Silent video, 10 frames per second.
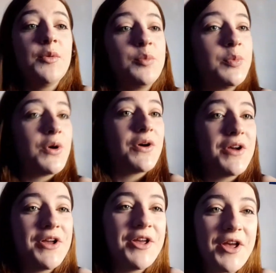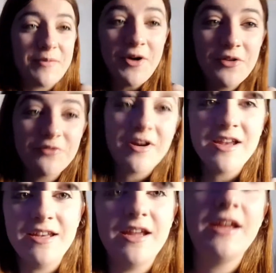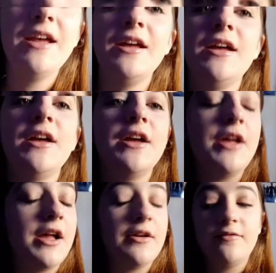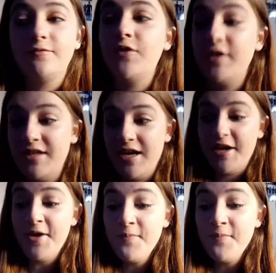But I'm all ready for the day.